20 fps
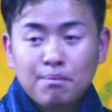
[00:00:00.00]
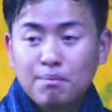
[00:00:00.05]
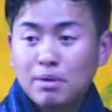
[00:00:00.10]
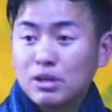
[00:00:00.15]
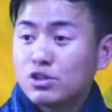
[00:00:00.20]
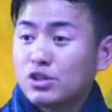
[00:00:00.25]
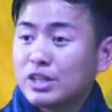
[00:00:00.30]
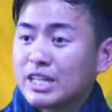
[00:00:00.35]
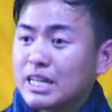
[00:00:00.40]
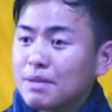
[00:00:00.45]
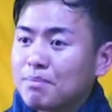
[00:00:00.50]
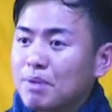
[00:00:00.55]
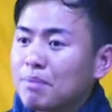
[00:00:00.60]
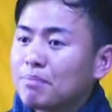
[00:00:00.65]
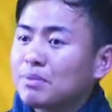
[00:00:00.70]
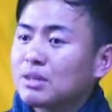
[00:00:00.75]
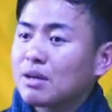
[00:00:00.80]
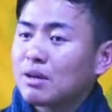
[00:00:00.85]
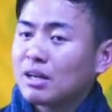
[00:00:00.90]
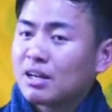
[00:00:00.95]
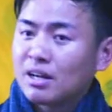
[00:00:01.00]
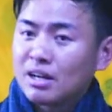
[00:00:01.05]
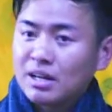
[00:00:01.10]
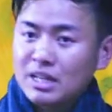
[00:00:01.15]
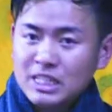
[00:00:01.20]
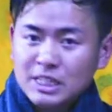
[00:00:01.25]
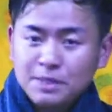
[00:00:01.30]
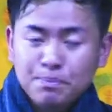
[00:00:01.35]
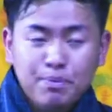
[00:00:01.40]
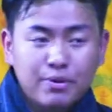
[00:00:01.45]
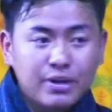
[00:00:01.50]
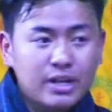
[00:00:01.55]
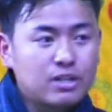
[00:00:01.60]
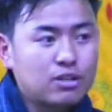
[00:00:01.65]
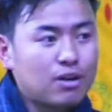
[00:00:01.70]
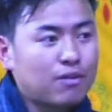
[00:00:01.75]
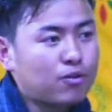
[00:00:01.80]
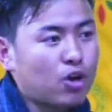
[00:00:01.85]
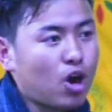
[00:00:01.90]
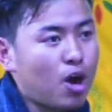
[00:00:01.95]
But to keep up the
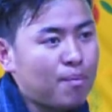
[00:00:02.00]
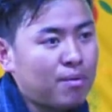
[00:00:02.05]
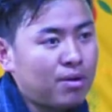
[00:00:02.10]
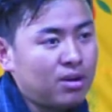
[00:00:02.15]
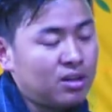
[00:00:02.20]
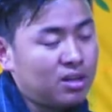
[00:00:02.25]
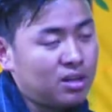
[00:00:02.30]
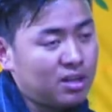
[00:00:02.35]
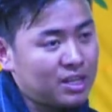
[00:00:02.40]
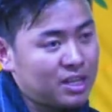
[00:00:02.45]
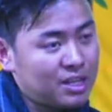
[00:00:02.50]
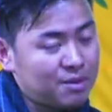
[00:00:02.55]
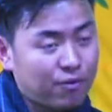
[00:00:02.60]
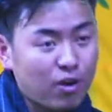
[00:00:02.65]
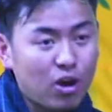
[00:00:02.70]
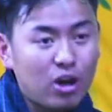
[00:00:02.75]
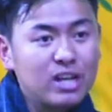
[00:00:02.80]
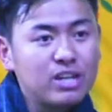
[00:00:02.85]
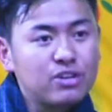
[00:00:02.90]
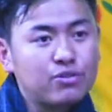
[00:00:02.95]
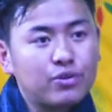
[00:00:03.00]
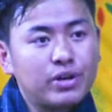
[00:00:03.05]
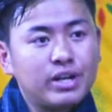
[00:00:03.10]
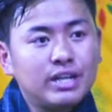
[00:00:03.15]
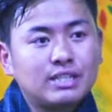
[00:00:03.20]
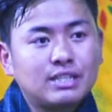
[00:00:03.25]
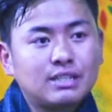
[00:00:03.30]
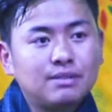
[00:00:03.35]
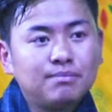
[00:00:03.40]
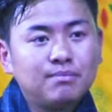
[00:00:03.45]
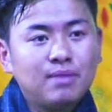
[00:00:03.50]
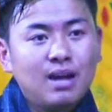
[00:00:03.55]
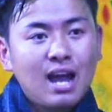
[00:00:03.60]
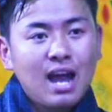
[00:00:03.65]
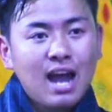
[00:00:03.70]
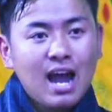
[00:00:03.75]
spirit of volunteerism,